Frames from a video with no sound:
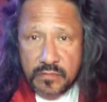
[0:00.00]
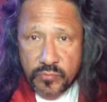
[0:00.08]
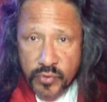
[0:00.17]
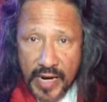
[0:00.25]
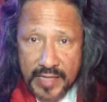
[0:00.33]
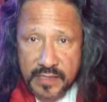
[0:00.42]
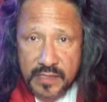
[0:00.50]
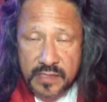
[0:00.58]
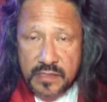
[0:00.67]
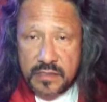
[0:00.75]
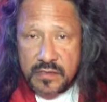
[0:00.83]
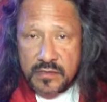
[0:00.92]

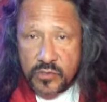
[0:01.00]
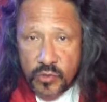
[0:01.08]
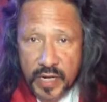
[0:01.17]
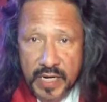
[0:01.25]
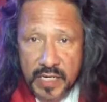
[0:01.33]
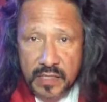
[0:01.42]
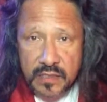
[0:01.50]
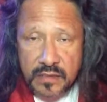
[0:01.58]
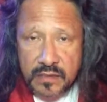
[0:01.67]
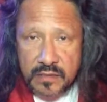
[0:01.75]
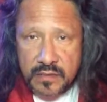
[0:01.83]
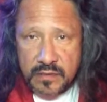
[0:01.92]
Practice, train,
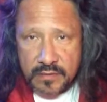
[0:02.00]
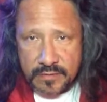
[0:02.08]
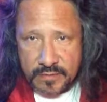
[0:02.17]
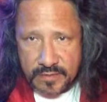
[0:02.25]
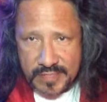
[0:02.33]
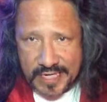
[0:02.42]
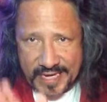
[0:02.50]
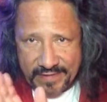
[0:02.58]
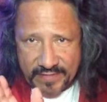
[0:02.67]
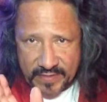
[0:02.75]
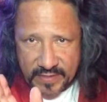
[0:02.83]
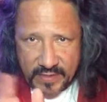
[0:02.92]
whatever.